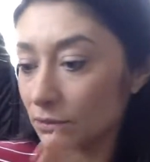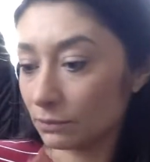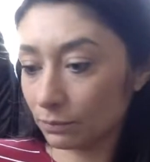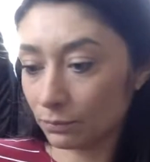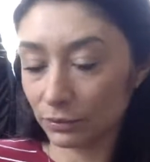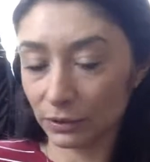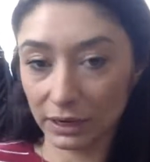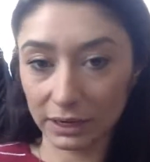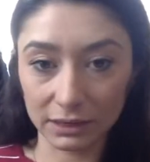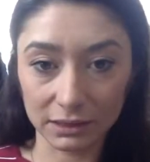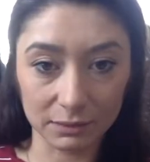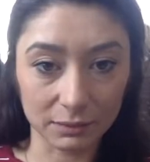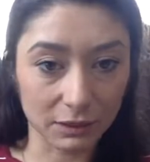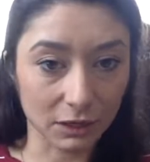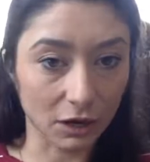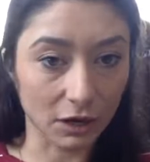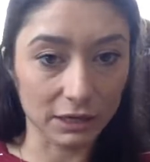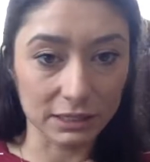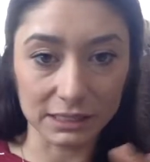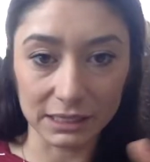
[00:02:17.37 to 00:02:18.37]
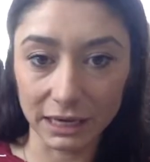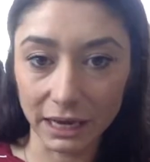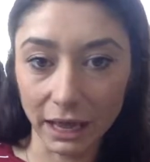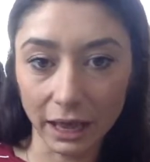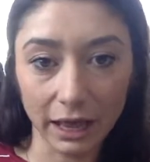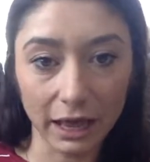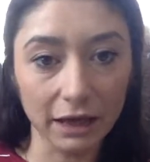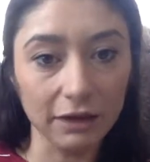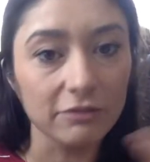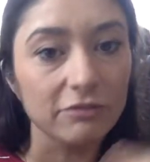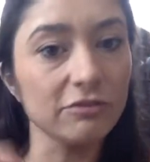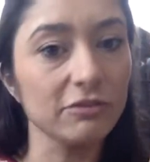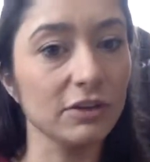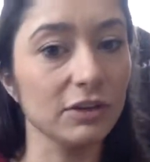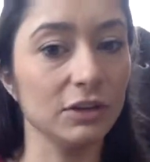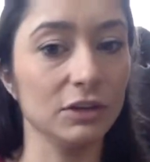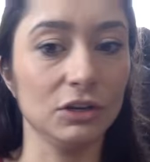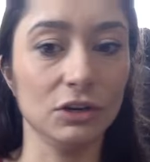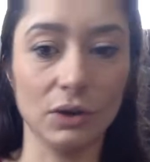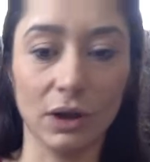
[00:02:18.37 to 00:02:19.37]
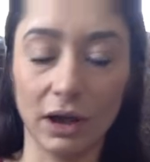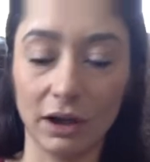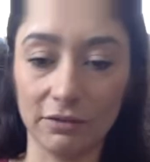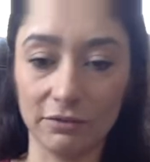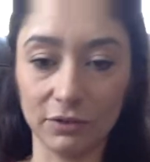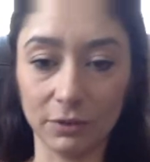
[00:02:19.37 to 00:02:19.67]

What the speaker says: break the cards in half, and you have